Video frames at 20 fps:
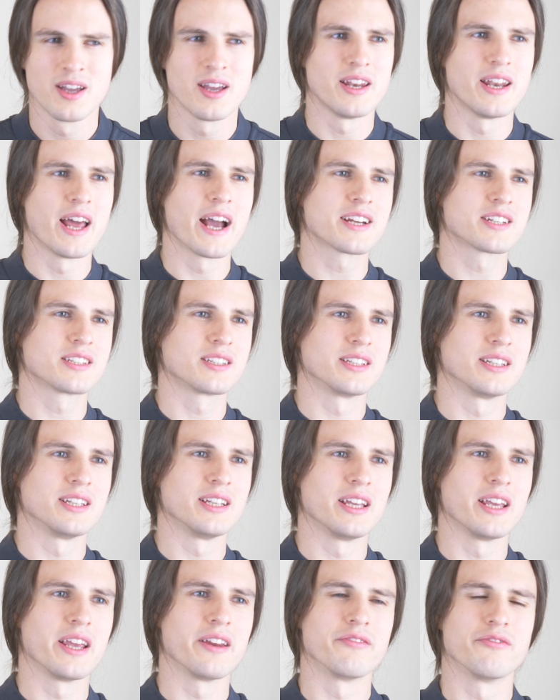And
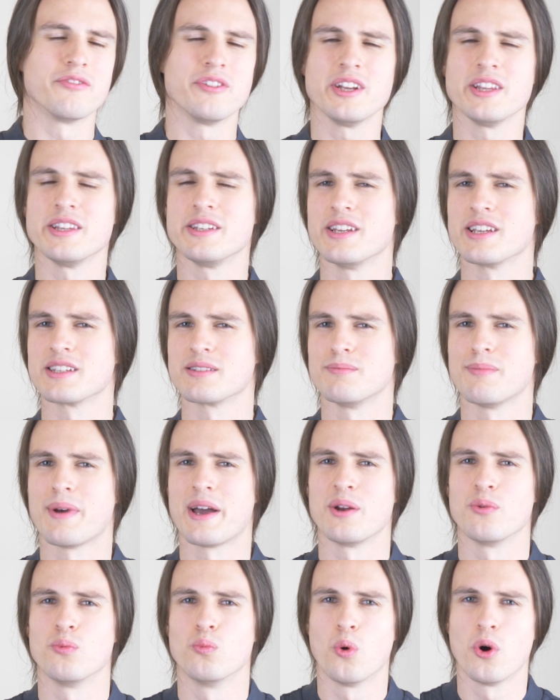actually, it really doesn't
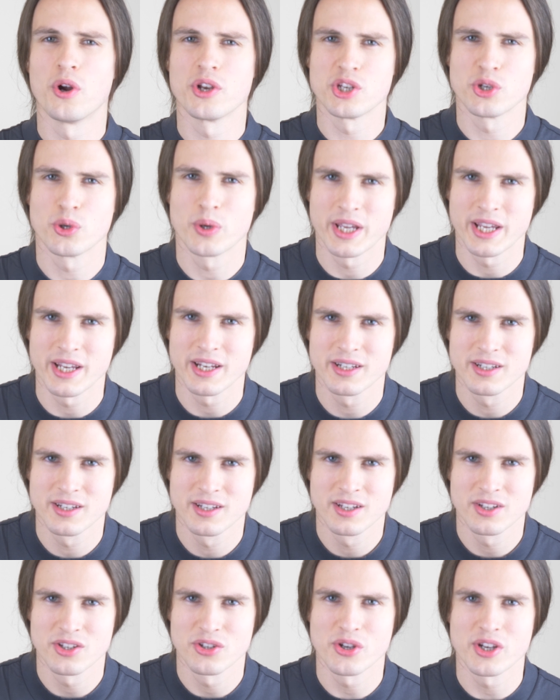matter what you eat.
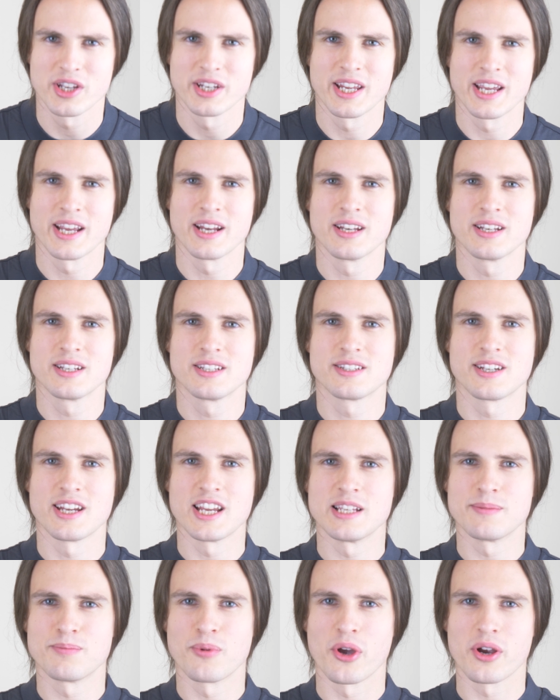You can eat
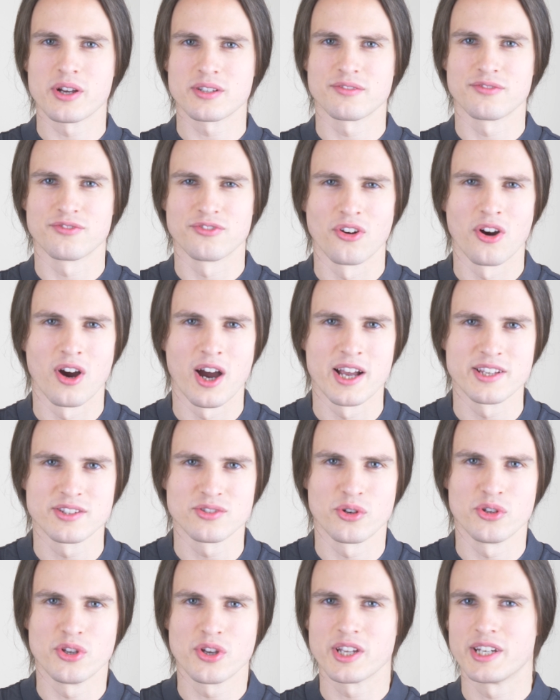cheeseburgers and
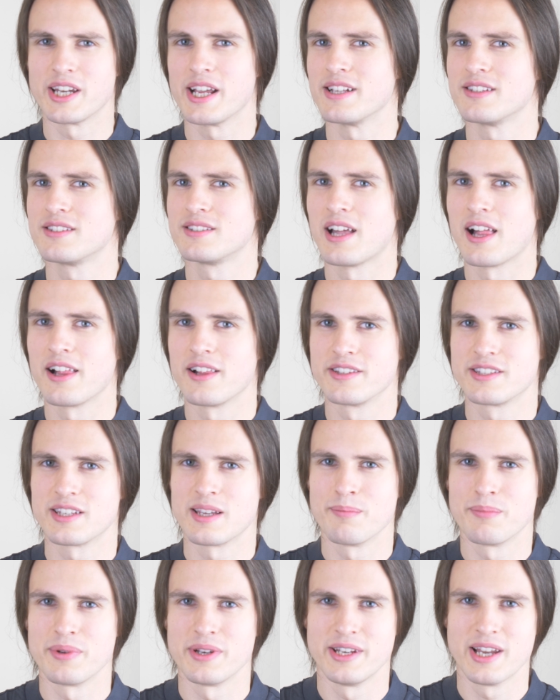fries, or you can eat salads
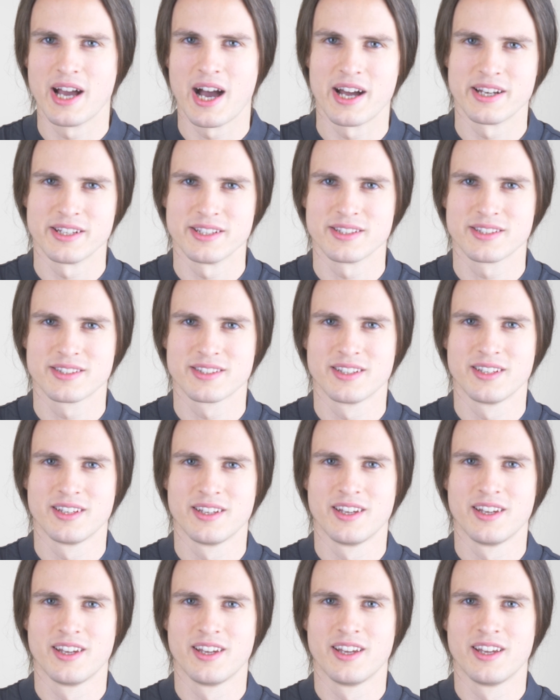and bananas.
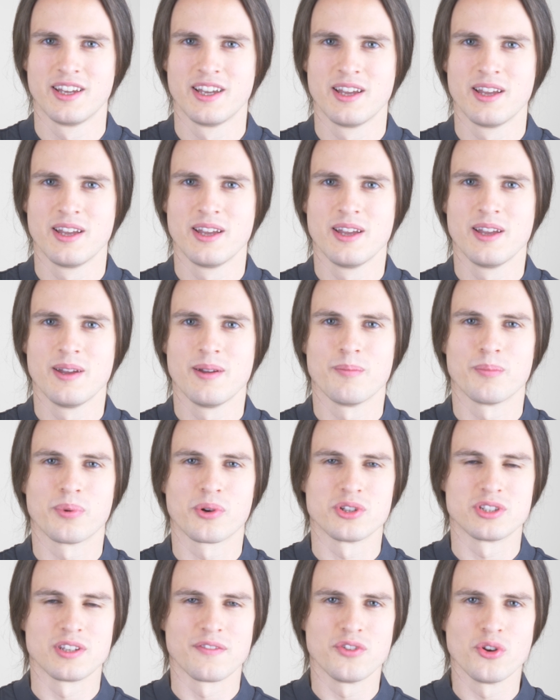
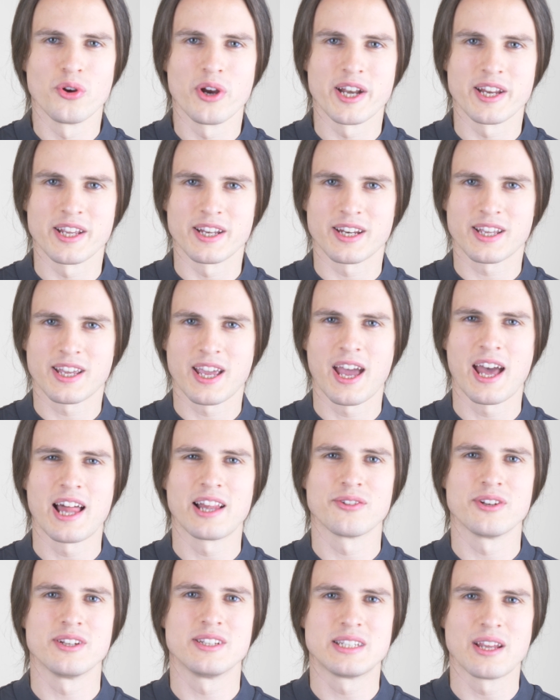Because if you're eating at a
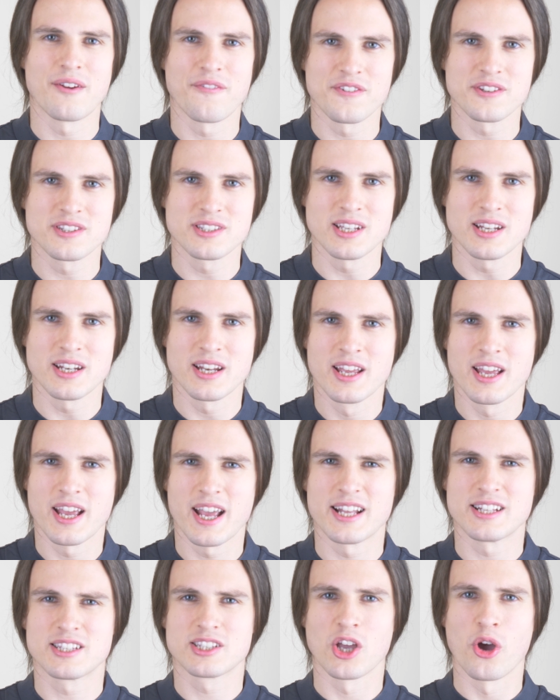calorie deficit,
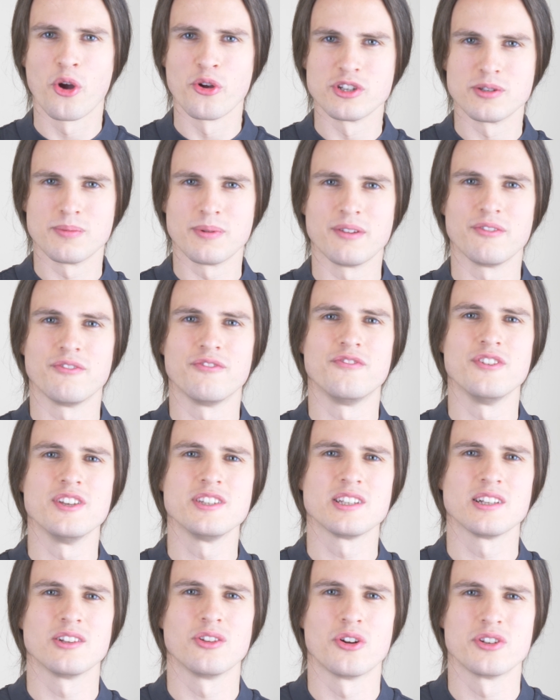it's going to be
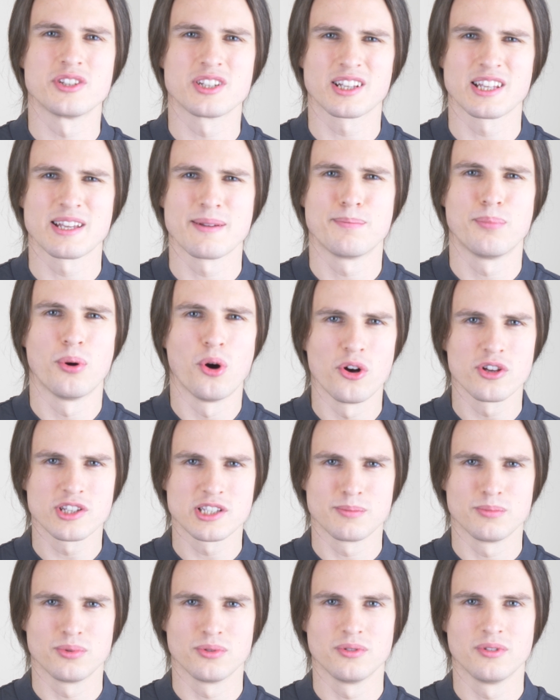physiologically
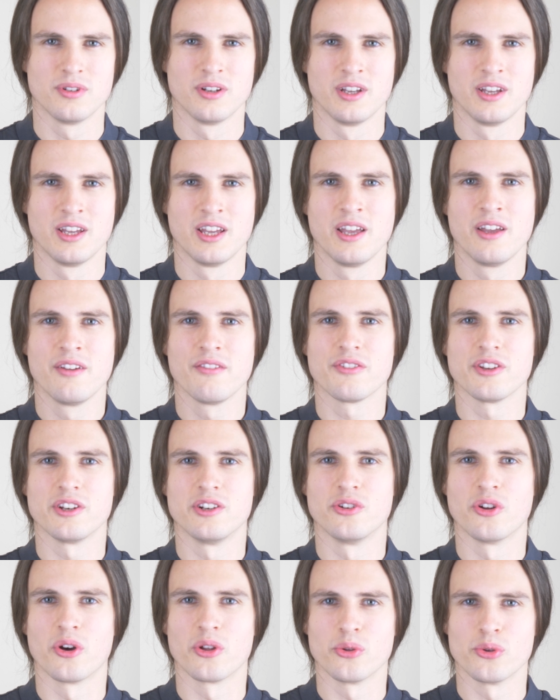impossible for you
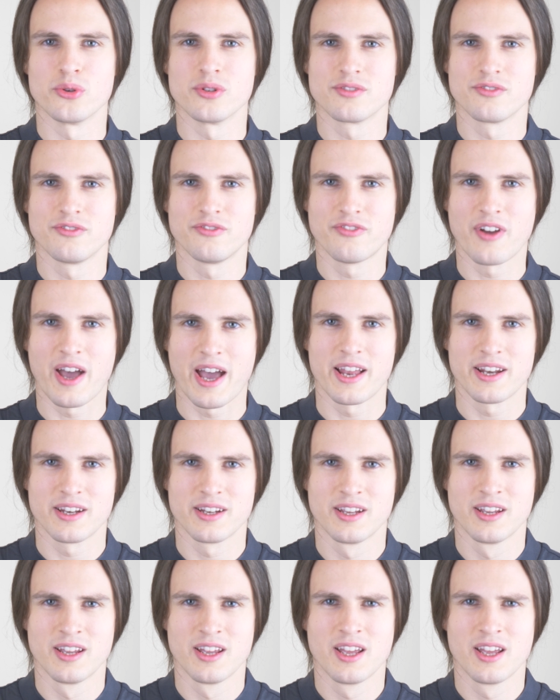to not lose fat.